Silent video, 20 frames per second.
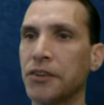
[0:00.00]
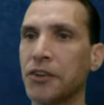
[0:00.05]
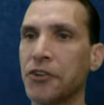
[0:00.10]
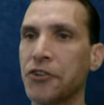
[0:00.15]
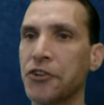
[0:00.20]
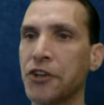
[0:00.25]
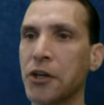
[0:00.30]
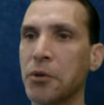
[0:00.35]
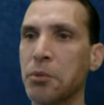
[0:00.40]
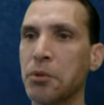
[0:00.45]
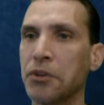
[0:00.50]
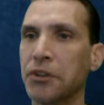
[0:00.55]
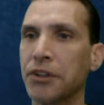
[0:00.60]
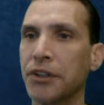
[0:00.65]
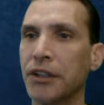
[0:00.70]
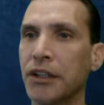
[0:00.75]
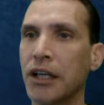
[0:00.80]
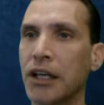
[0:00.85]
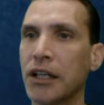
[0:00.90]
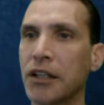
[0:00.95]
Disable
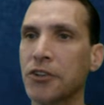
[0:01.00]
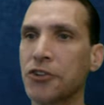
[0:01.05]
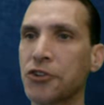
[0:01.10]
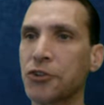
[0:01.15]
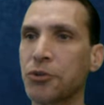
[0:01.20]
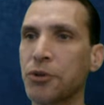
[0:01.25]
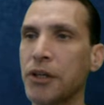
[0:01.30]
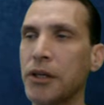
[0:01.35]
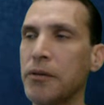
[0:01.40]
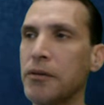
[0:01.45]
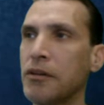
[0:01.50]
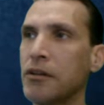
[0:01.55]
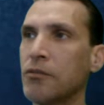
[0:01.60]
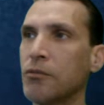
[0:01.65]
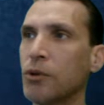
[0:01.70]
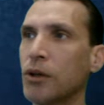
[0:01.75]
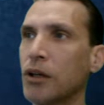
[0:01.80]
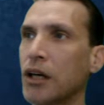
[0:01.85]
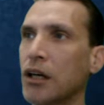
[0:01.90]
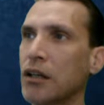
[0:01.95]
lock screen.
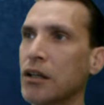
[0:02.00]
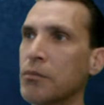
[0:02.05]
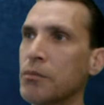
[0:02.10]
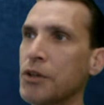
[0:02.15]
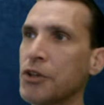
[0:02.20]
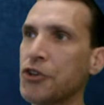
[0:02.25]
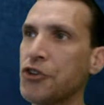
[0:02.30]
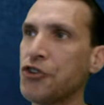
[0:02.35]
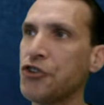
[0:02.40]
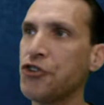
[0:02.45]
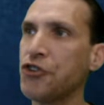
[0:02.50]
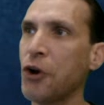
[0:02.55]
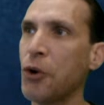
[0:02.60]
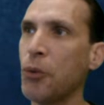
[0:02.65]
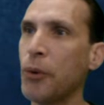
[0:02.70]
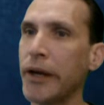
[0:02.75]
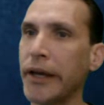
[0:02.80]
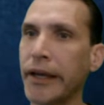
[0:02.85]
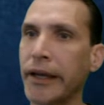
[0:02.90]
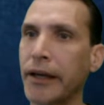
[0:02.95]
Well, how come it's
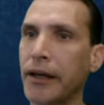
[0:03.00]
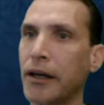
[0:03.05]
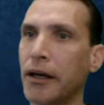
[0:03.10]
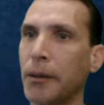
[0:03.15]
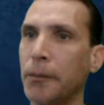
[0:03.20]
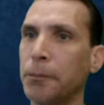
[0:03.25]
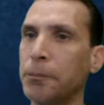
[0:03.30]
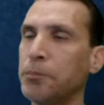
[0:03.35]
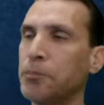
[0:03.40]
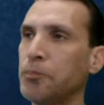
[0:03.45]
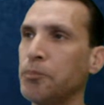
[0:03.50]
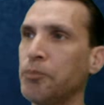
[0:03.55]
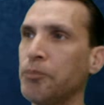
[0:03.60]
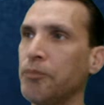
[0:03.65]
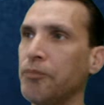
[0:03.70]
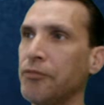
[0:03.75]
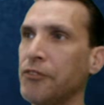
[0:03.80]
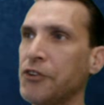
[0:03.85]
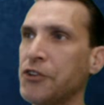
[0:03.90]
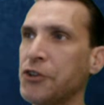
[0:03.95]
showing, um,
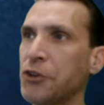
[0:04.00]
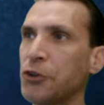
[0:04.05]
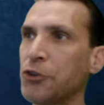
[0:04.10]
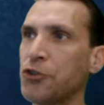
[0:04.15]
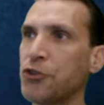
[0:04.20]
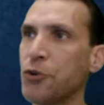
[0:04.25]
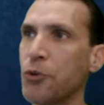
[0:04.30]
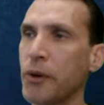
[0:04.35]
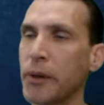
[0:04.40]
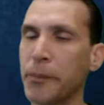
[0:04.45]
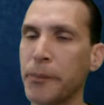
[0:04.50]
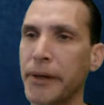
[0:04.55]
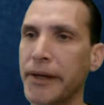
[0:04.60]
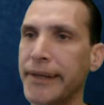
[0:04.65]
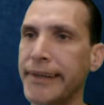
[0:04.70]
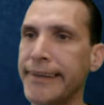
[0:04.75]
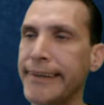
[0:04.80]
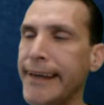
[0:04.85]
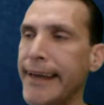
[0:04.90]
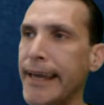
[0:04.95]
still showing my
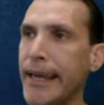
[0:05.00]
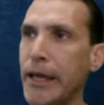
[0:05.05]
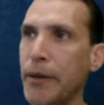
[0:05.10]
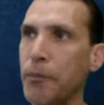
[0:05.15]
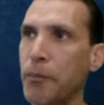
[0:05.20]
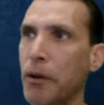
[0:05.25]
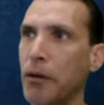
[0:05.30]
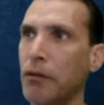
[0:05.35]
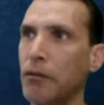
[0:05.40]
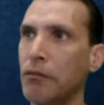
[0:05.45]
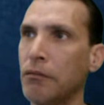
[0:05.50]
name?